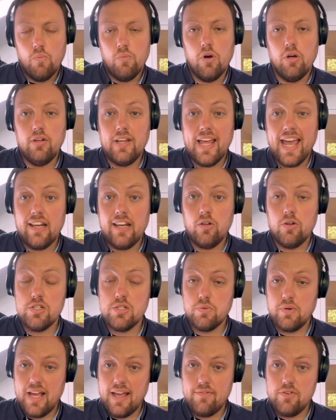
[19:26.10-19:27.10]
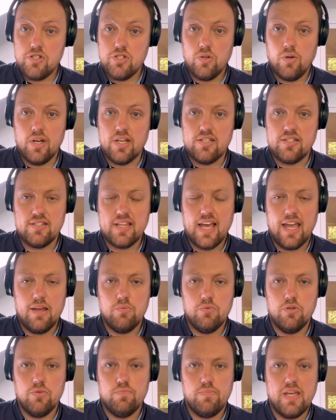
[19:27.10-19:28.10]
Well, landlords would have a choice. They
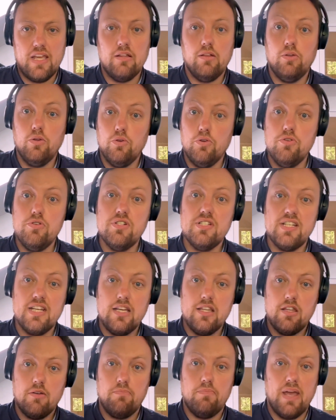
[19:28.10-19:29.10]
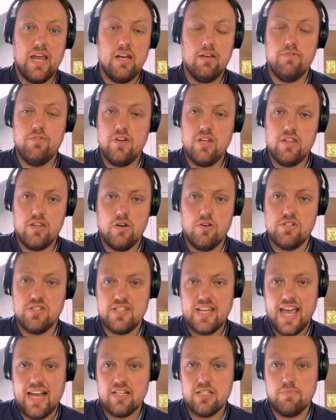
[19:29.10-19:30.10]
would be losing the benefit,
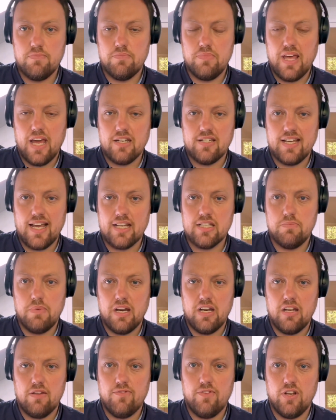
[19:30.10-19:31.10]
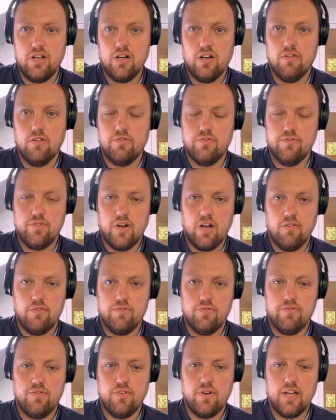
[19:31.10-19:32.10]
that tax benefit of
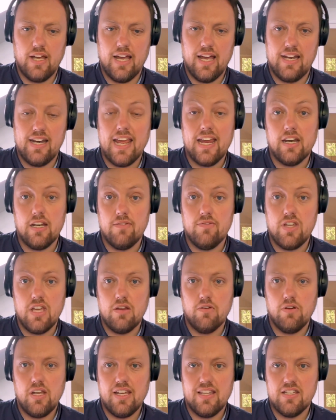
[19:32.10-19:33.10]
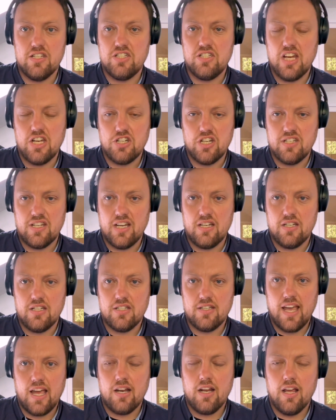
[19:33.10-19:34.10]
negative gearing and the CGT
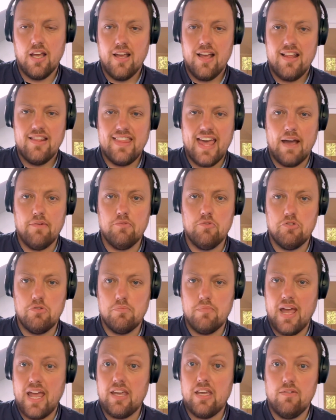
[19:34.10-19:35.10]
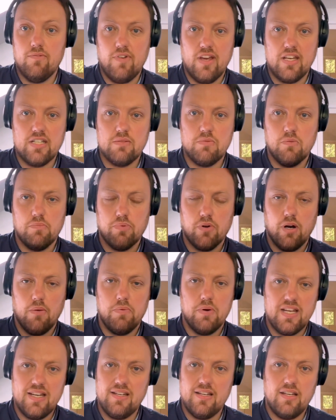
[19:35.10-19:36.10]
discount. That would make investment
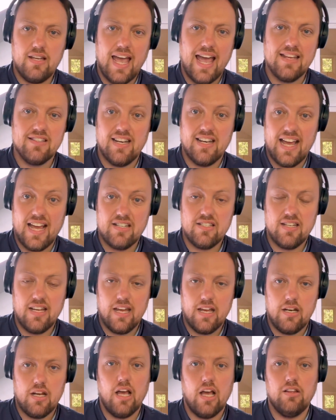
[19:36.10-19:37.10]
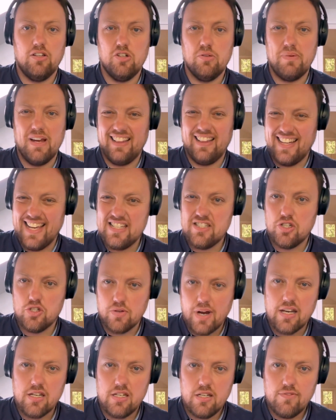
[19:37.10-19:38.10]
property as an asset a little bit less
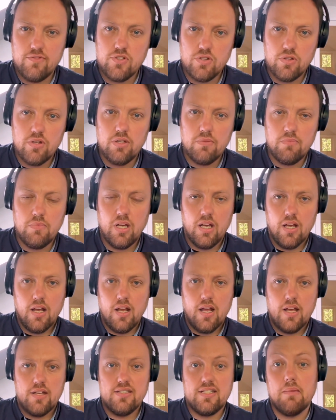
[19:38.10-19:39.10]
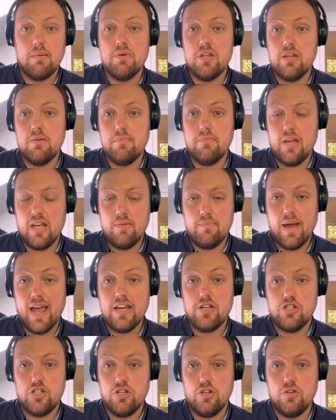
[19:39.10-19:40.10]
attractive to them. Some of them
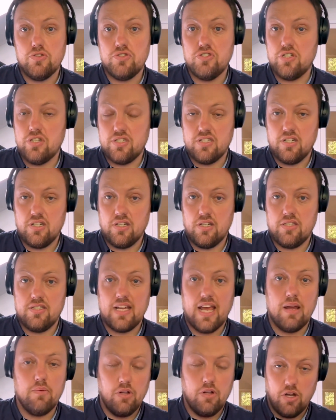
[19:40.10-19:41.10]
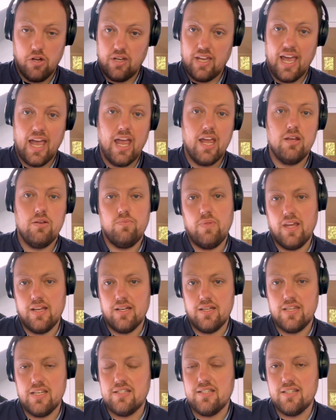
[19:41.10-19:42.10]
may choose just to say, well, okay,
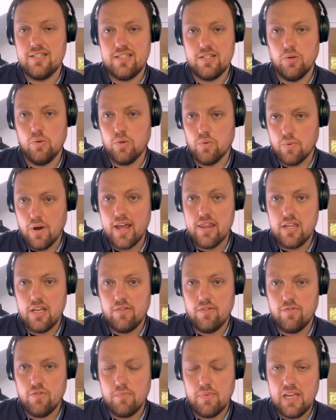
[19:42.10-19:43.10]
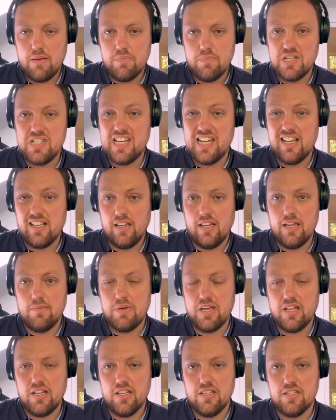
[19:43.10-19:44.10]
this is still the right thing for me, particularly
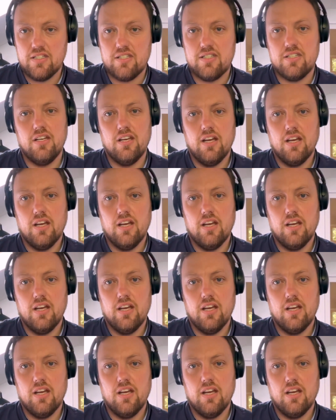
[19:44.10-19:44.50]
because,